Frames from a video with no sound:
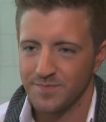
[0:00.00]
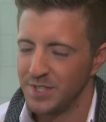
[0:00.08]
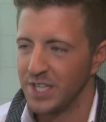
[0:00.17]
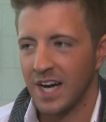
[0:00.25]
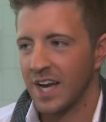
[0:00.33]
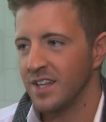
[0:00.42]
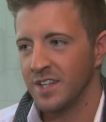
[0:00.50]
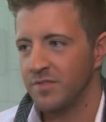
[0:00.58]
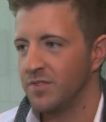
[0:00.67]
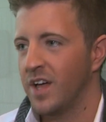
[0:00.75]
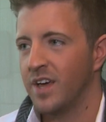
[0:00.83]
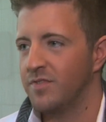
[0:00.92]
you got to
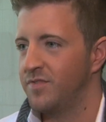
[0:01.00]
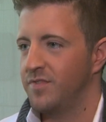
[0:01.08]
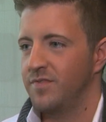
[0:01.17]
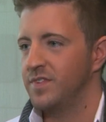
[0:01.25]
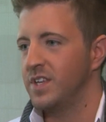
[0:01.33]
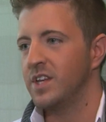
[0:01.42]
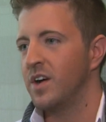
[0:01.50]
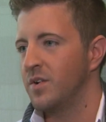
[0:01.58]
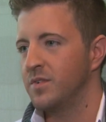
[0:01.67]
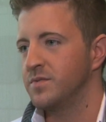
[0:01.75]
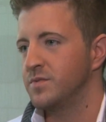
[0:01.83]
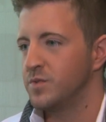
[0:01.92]
live life, you
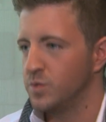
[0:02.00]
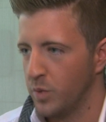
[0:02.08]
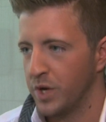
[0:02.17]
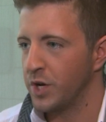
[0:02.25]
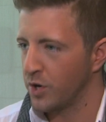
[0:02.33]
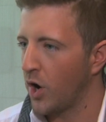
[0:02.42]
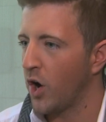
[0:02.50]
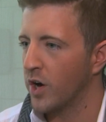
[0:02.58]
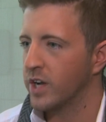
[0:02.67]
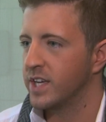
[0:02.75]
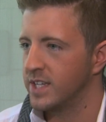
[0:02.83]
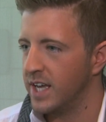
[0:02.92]
know, where your
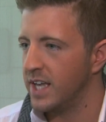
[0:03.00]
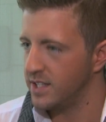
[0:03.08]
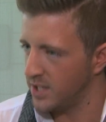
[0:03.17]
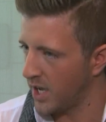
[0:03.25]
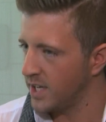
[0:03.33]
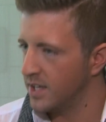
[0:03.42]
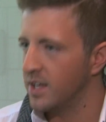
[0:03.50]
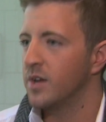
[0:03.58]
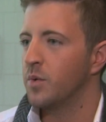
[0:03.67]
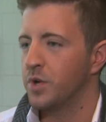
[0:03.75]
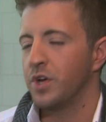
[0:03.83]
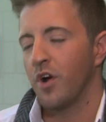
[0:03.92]
heart can, at night,
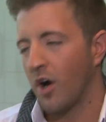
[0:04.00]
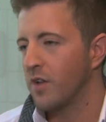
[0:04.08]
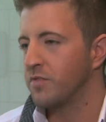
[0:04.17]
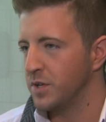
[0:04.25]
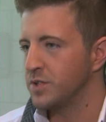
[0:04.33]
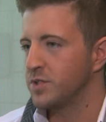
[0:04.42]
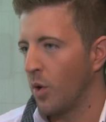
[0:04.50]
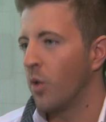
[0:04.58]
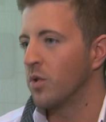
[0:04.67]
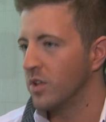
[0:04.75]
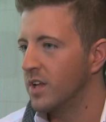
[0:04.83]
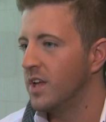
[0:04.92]
when your heart feels
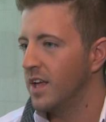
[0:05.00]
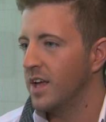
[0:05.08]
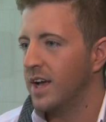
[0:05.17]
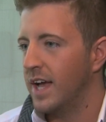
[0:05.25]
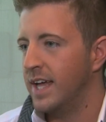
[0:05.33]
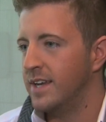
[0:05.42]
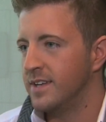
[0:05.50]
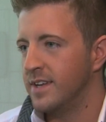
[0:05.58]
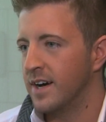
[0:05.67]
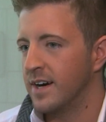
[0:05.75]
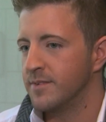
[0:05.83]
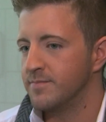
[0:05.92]
whole. And,
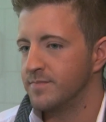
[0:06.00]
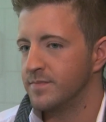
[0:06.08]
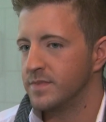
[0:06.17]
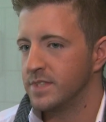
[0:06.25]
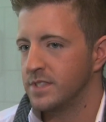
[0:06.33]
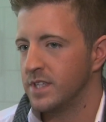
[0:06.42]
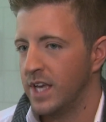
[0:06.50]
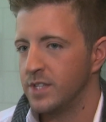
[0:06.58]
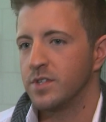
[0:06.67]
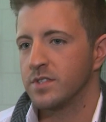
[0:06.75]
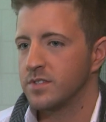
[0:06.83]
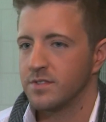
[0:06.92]
uh,
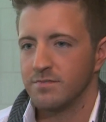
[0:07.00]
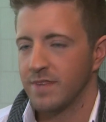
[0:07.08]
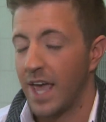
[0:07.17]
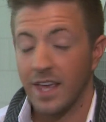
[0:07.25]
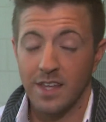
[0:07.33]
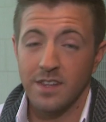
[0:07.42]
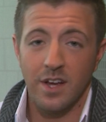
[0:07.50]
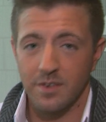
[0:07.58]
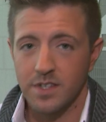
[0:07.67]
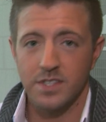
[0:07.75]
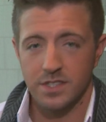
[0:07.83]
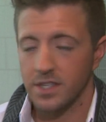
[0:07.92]
and just hang in there
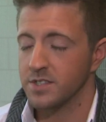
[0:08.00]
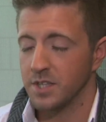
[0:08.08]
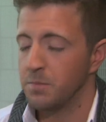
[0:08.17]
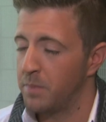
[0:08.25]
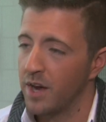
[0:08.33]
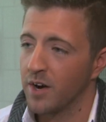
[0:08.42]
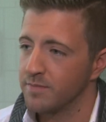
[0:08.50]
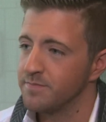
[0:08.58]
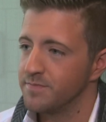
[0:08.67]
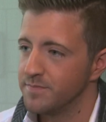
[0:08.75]
because it does get better.